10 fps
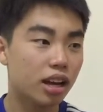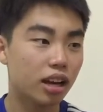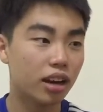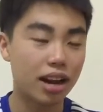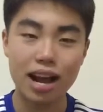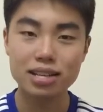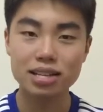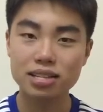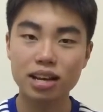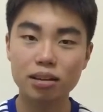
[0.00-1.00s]
And as I
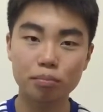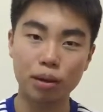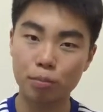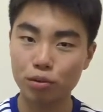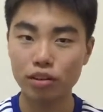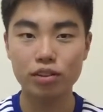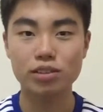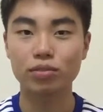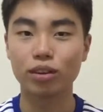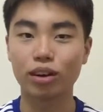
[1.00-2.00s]
said in my
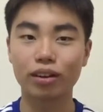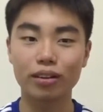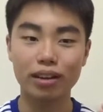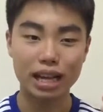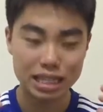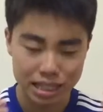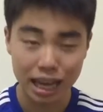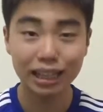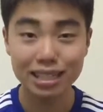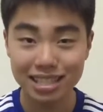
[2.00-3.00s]
previous vlog, as
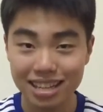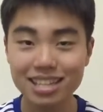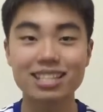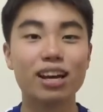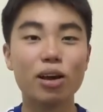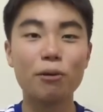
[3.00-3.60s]
sad as it is,